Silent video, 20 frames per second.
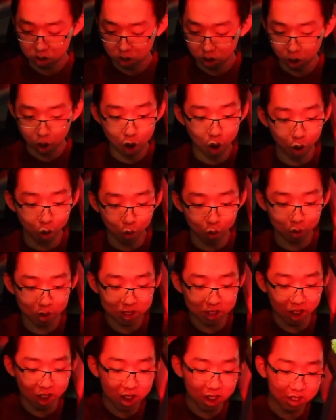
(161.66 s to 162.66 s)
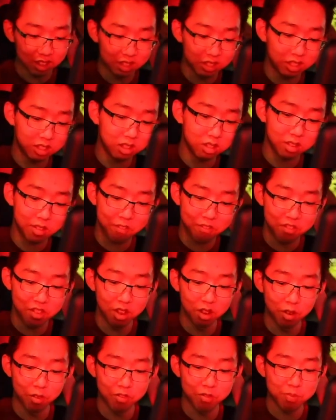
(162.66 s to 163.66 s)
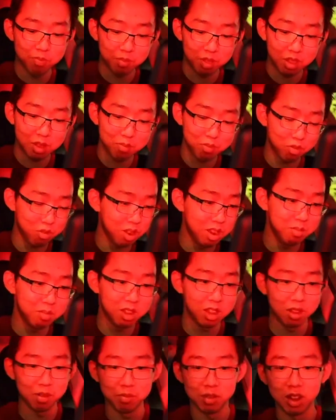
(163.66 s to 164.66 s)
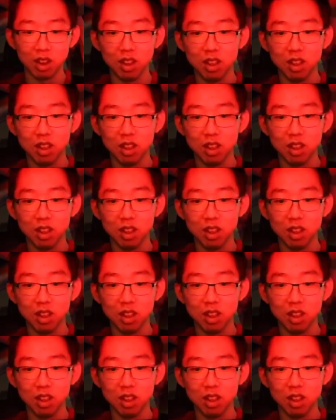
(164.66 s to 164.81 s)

Oh god, this feels premium.